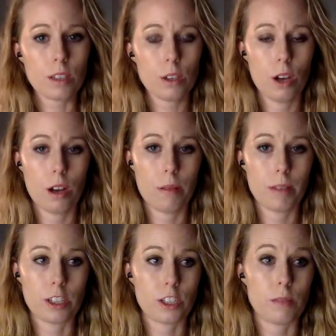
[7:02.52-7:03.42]

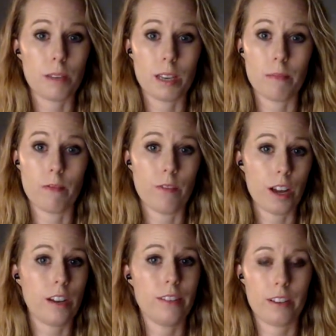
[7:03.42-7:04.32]
And she became
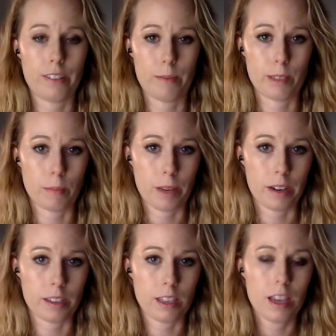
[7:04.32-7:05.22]
very, very famous in
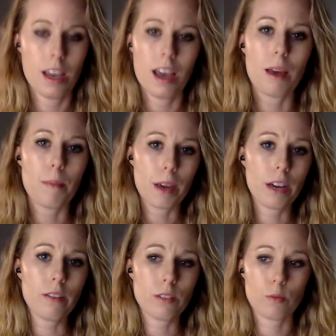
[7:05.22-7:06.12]
Paris. And
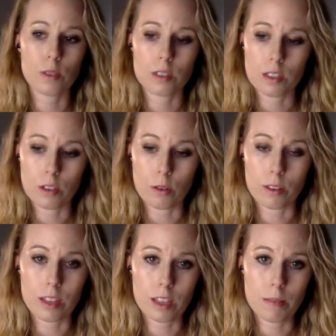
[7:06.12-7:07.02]
Paris was,
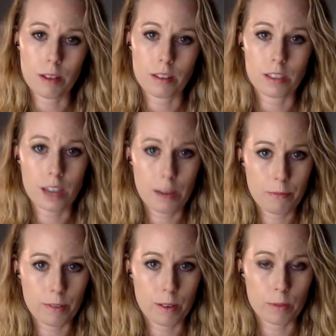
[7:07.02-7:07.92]
think about the time
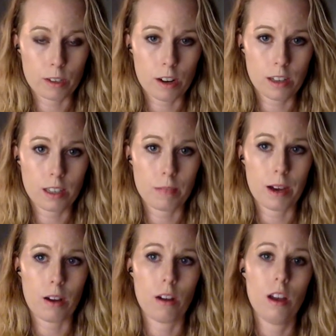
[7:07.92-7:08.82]
frame that we're talking
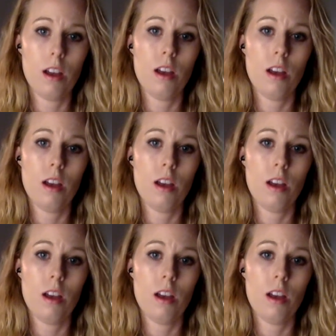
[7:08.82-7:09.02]
about.